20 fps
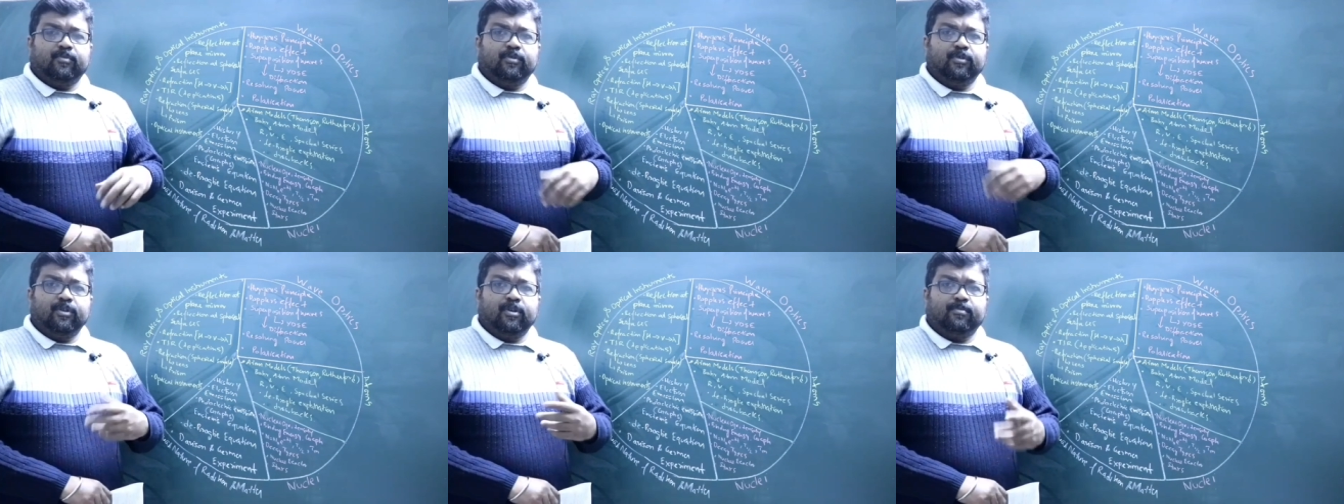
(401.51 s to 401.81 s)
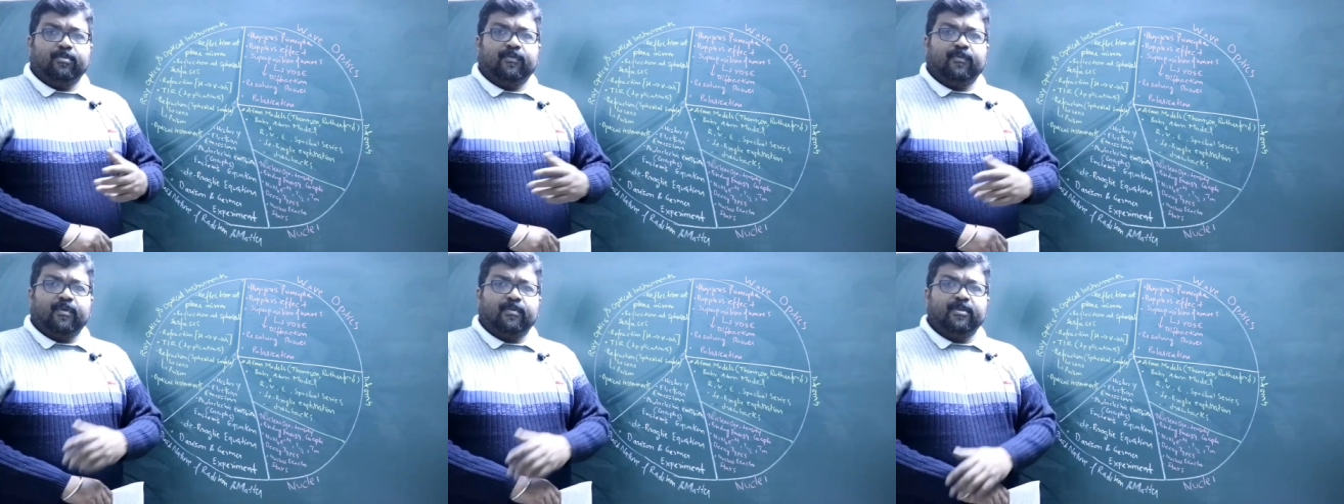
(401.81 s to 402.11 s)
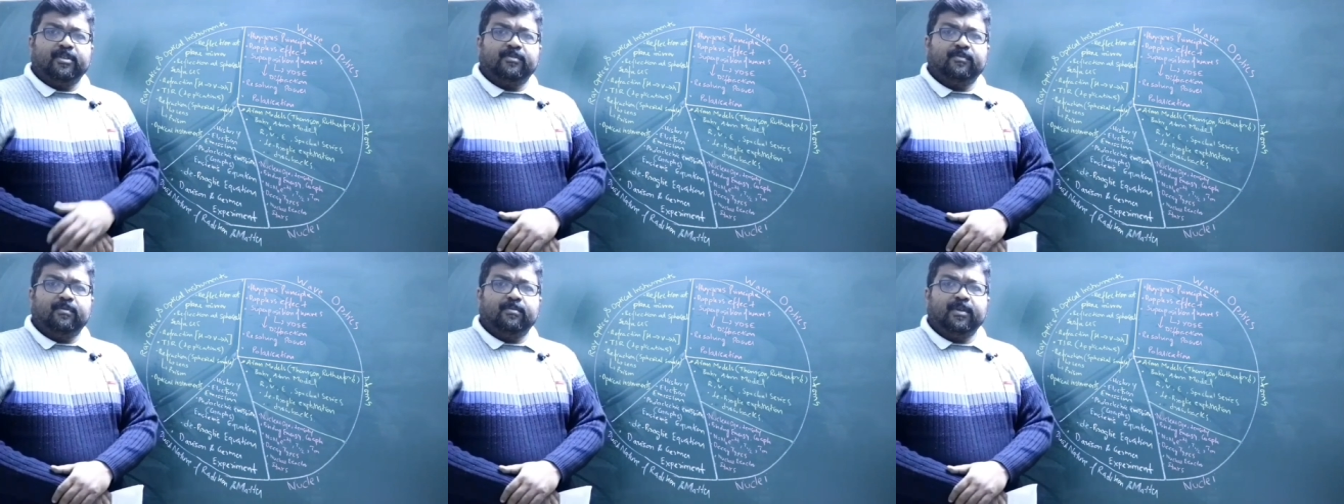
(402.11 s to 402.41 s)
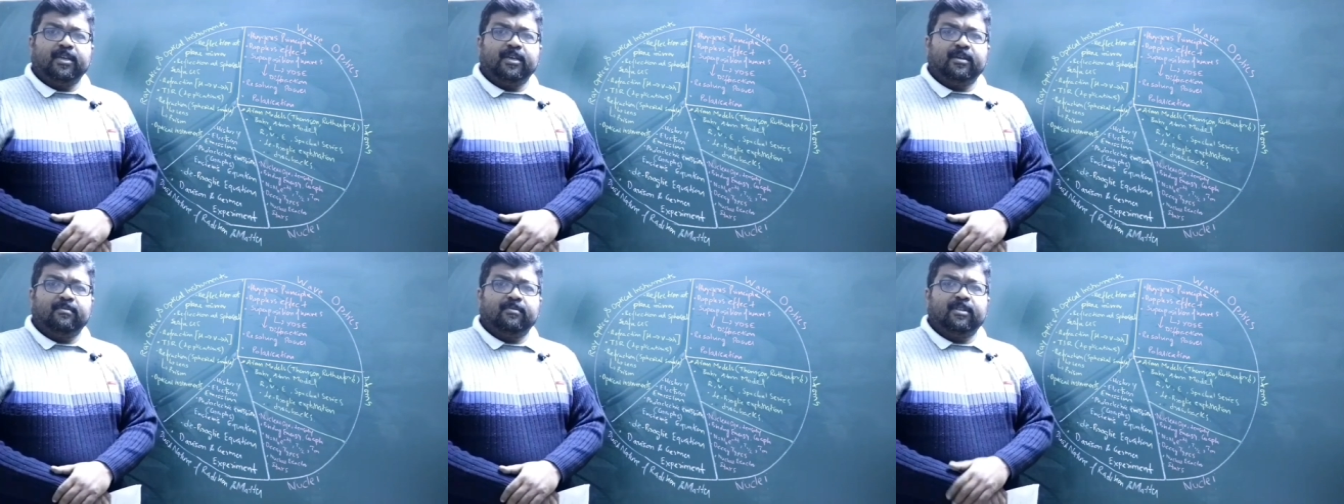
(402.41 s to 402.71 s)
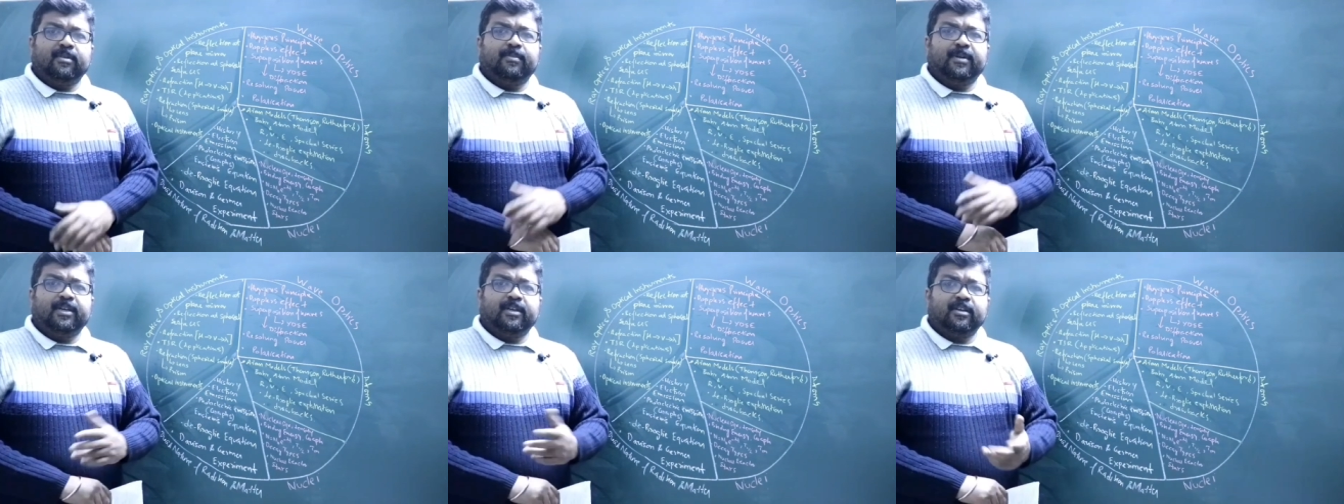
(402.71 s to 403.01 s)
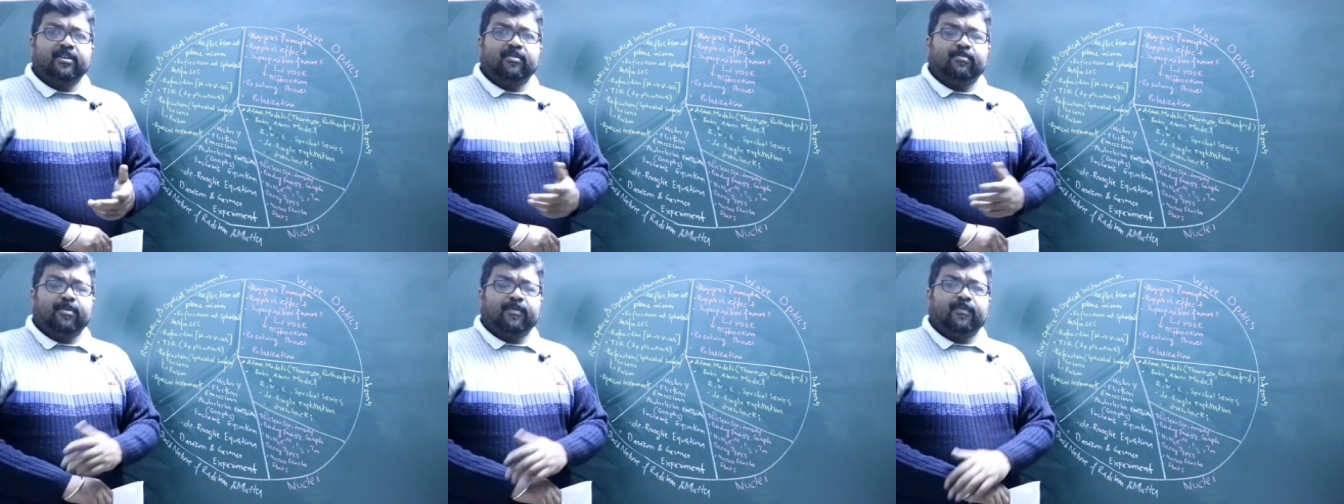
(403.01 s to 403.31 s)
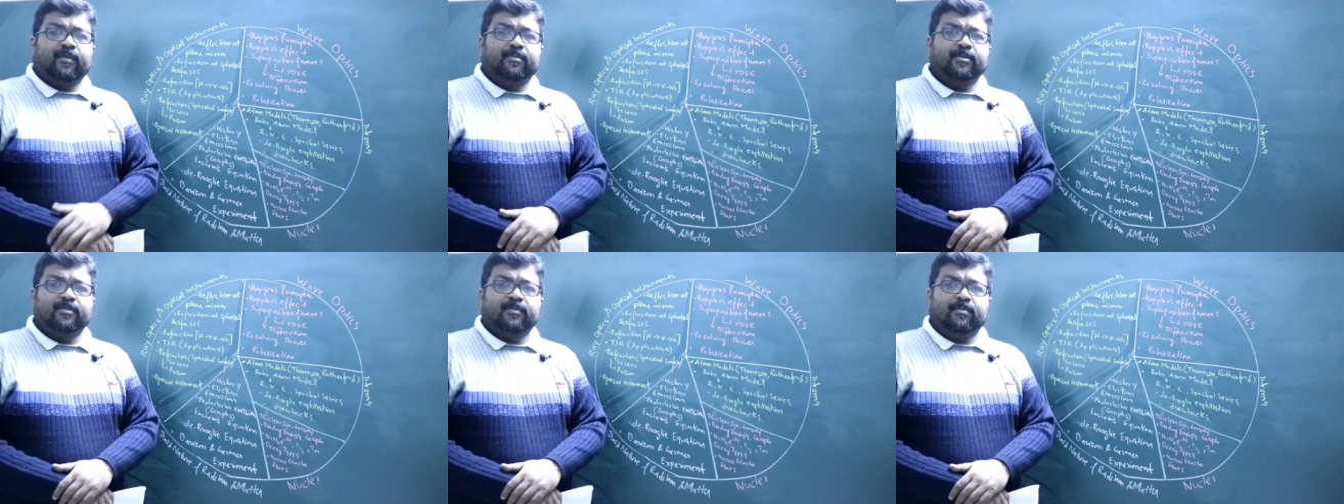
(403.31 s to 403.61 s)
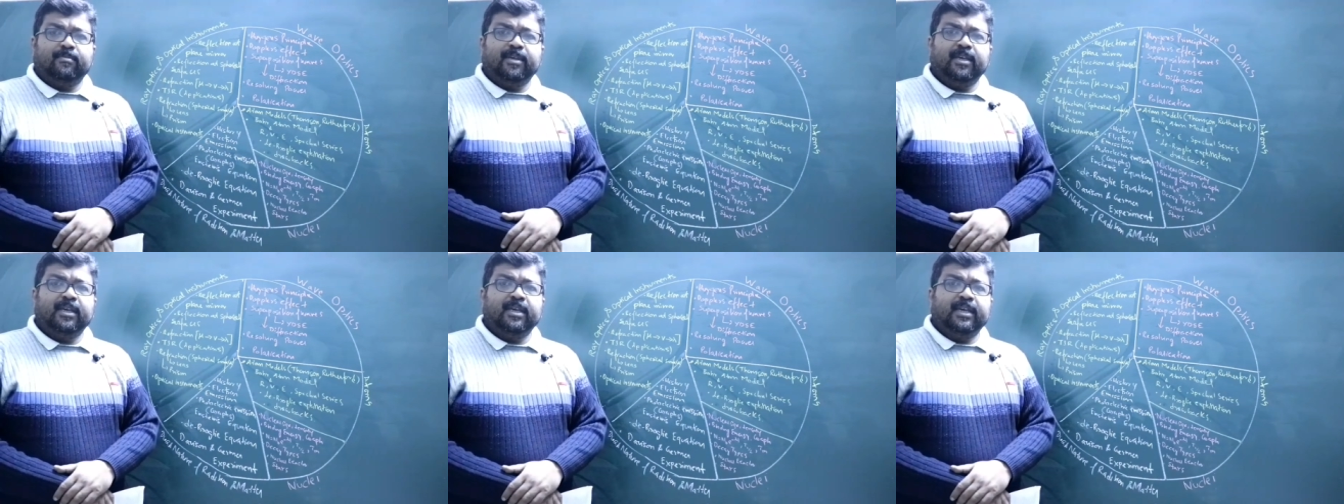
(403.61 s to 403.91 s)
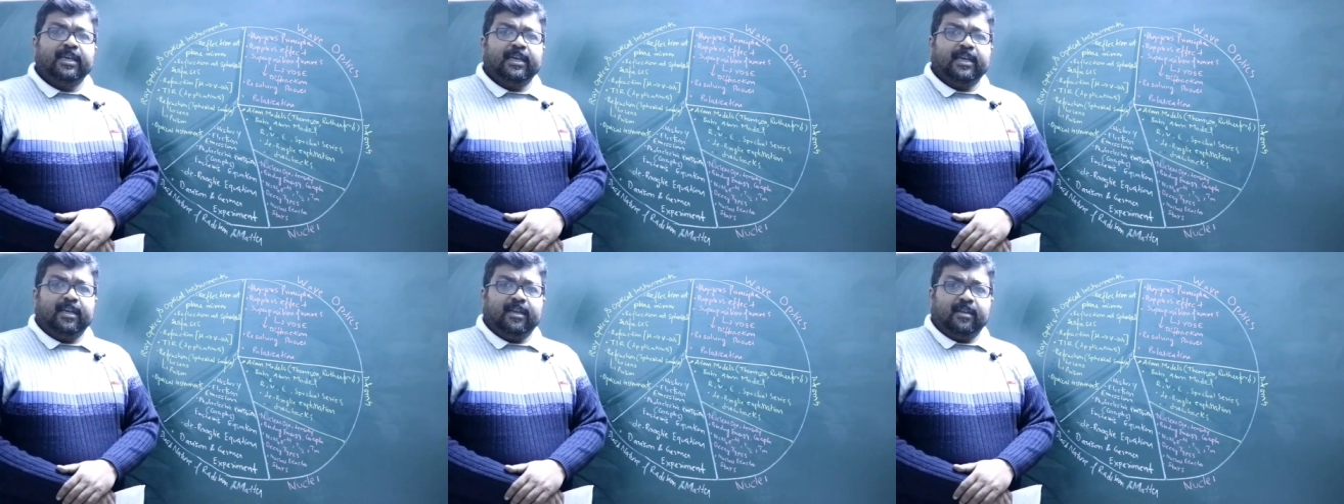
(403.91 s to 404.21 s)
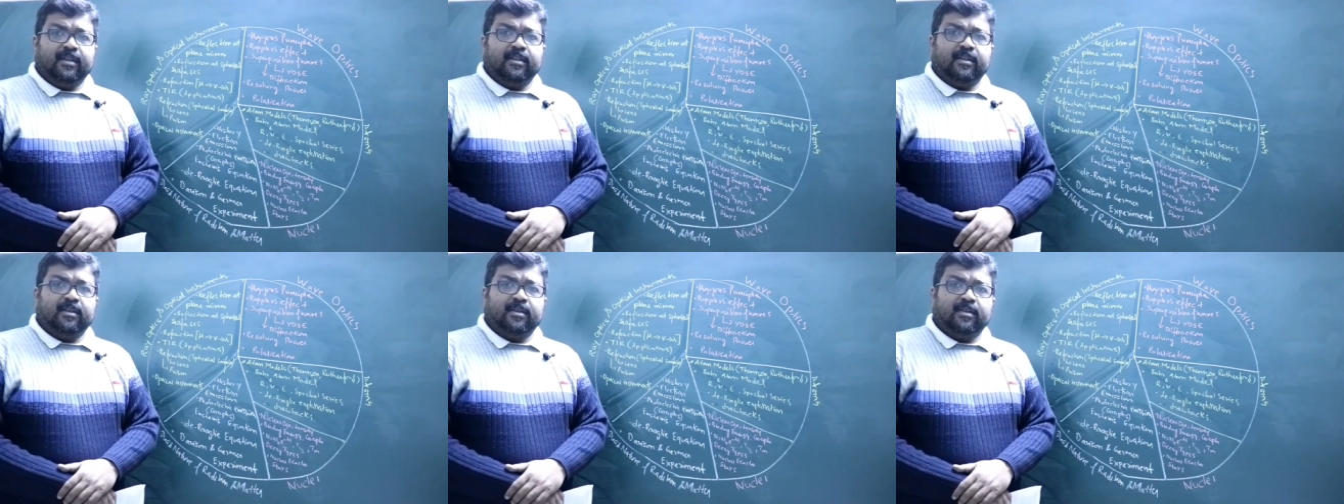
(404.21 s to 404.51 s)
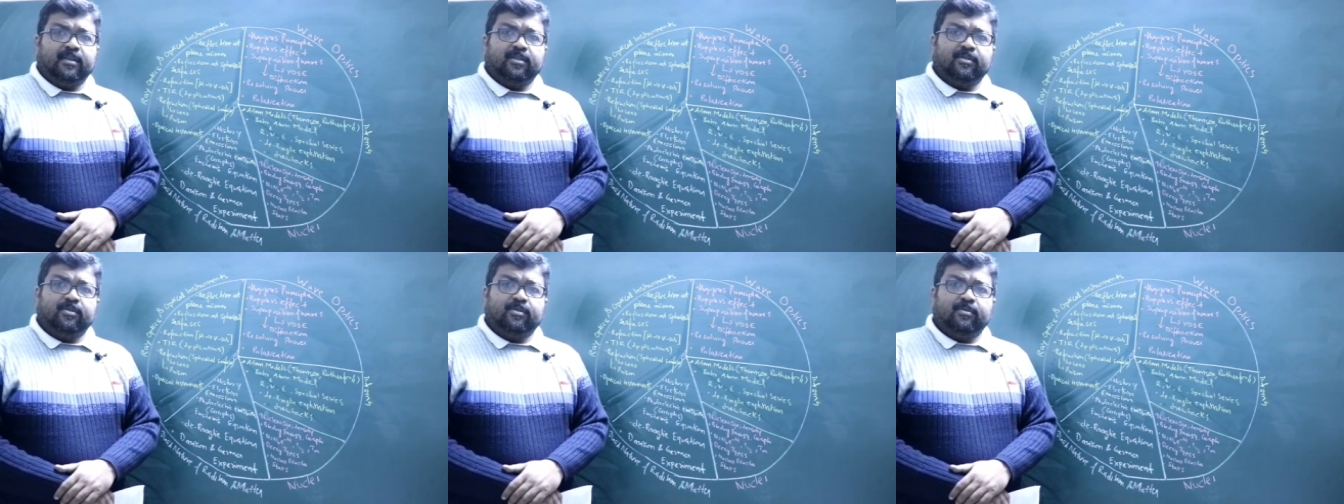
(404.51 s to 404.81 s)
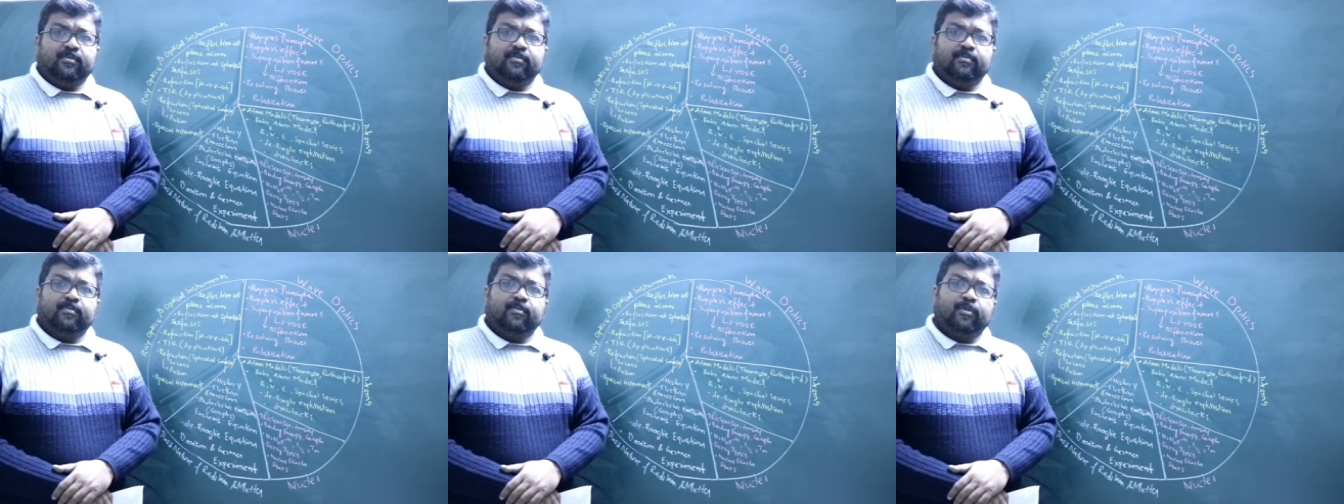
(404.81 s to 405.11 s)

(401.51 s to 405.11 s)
the more your performance will be the better your performance will be in the